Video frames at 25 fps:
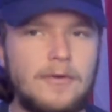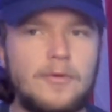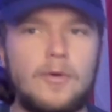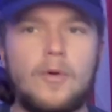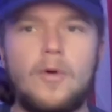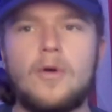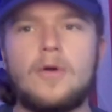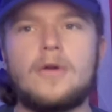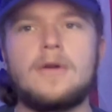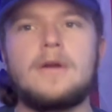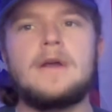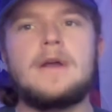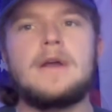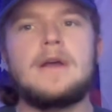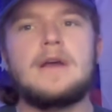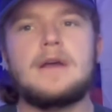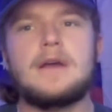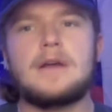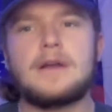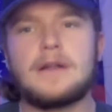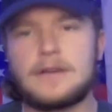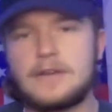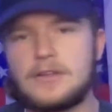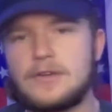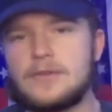Or
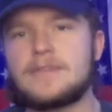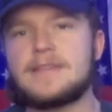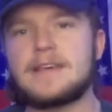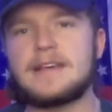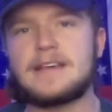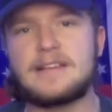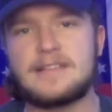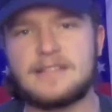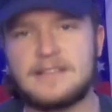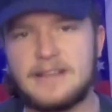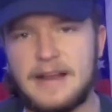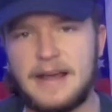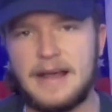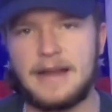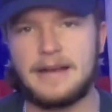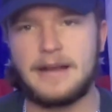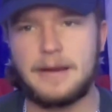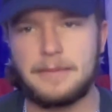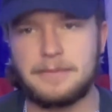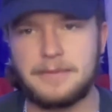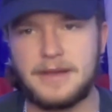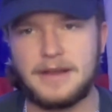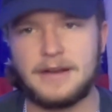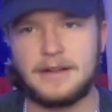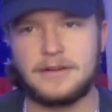do you think he's going to end
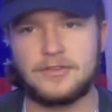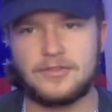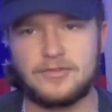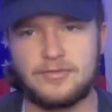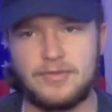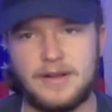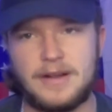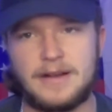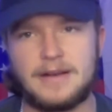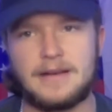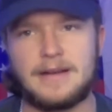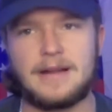up getting traded?